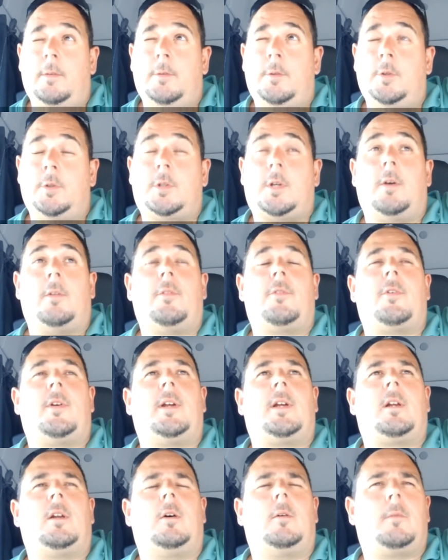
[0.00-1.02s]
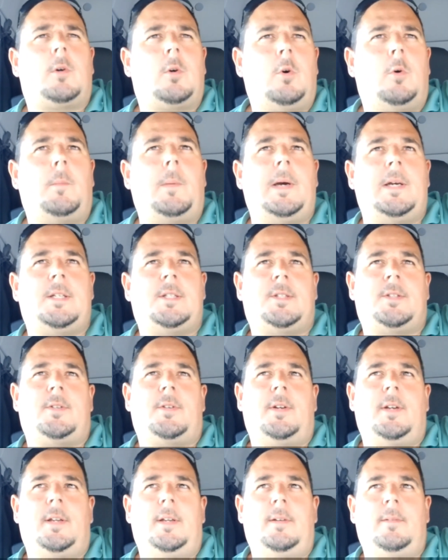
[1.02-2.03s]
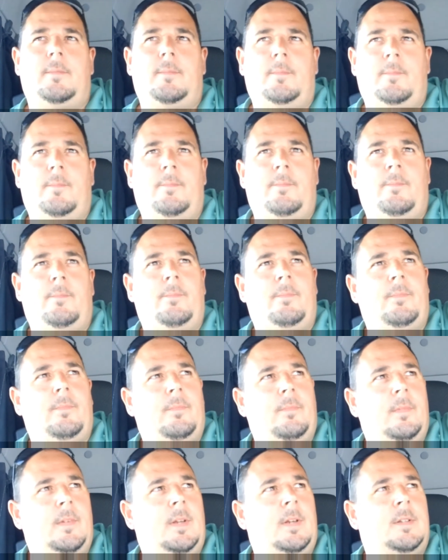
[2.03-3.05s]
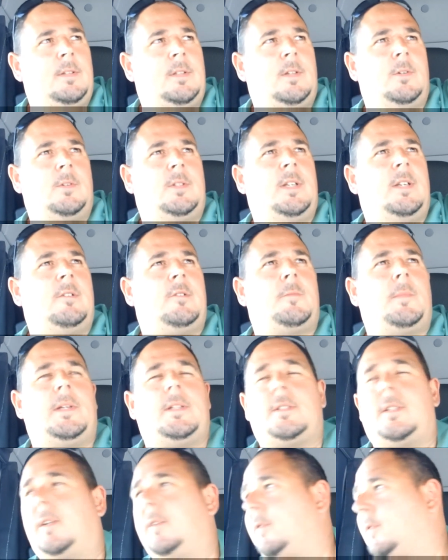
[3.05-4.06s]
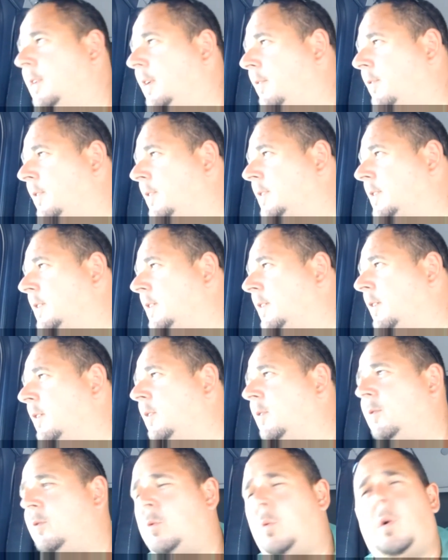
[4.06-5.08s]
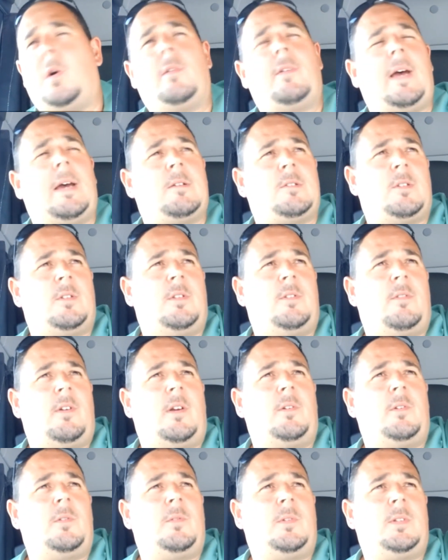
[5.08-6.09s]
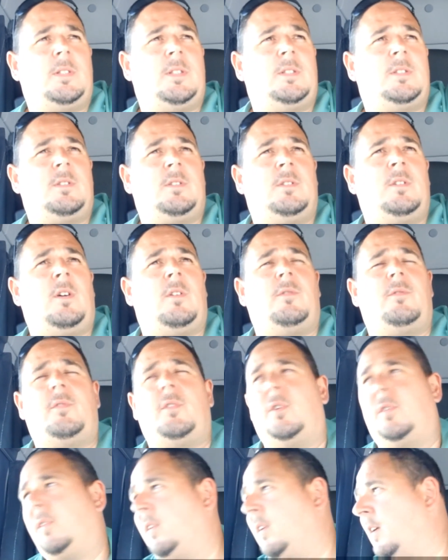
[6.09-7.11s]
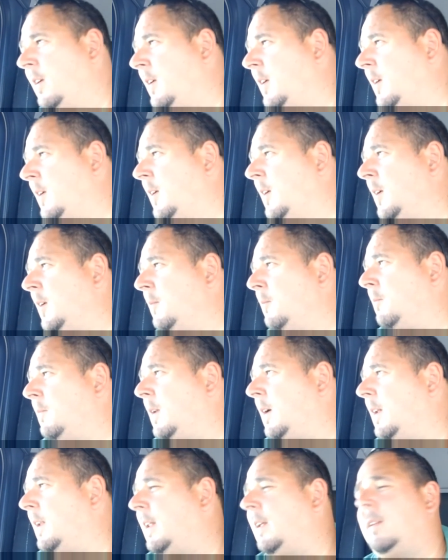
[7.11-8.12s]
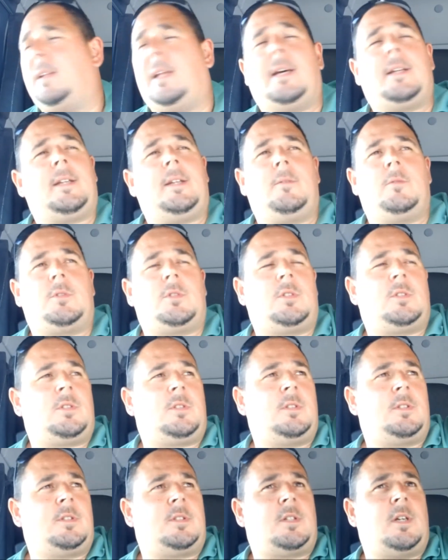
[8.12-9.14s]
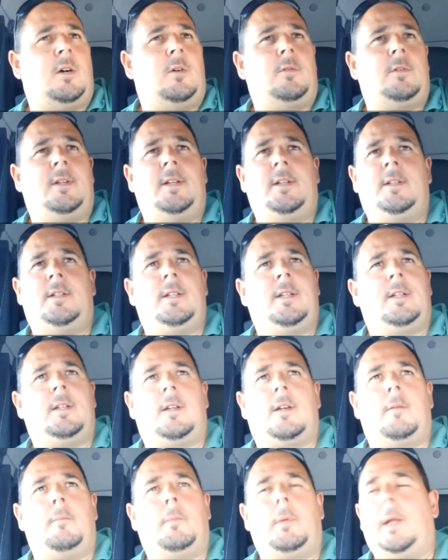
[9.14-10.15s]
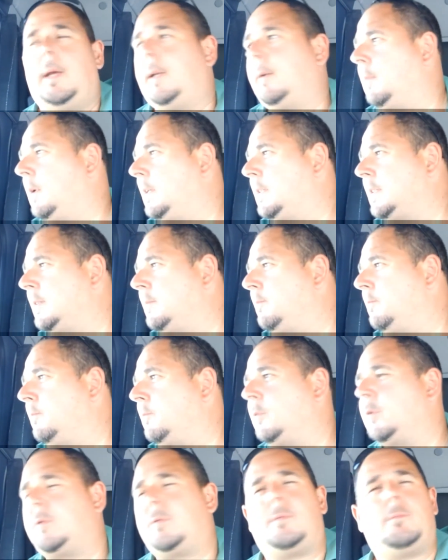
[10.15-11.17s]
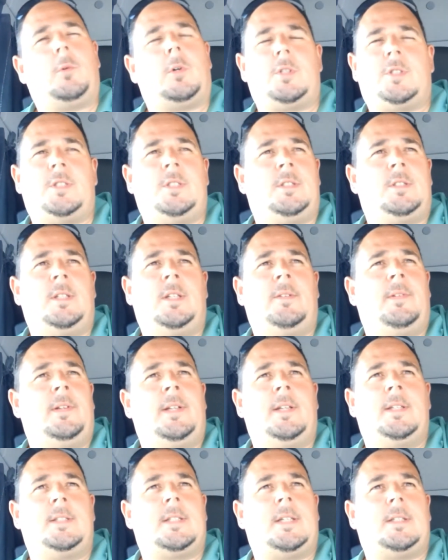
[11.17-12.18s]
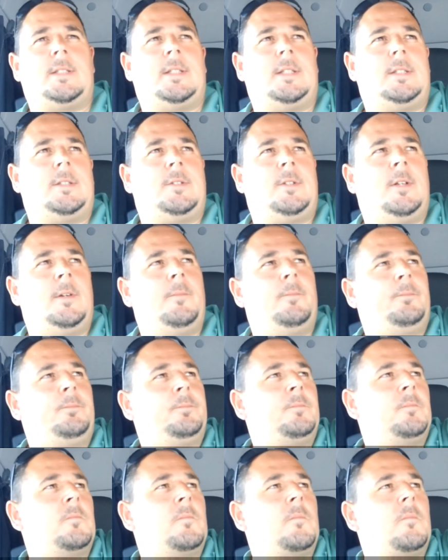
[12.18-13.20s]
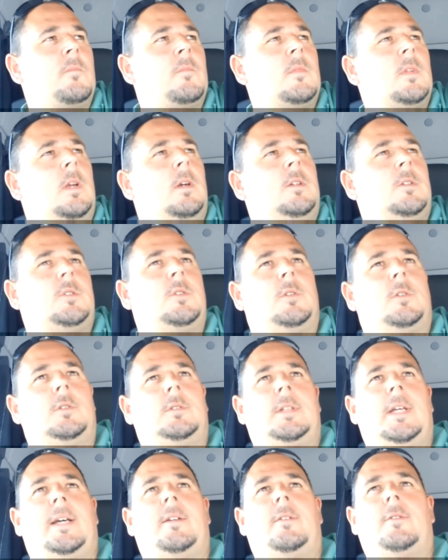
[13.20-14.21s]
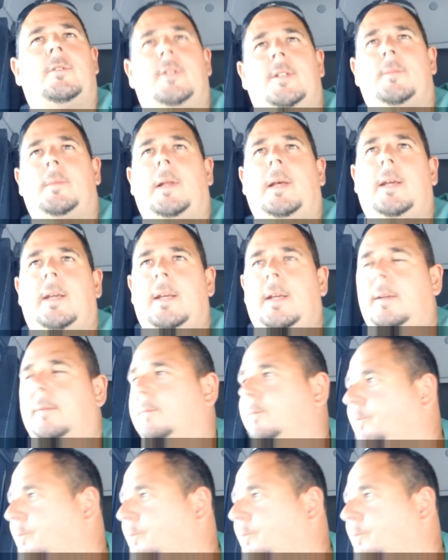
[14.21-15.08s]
just gone 3 o'clock, 3:15. So as near as makes no difference, it's 12 hours on the road, which is not fun. My little lad, he was as good as gold. He didn't complain, bless him. Just watched his DVDs, etc. Snuggled down under his blanket.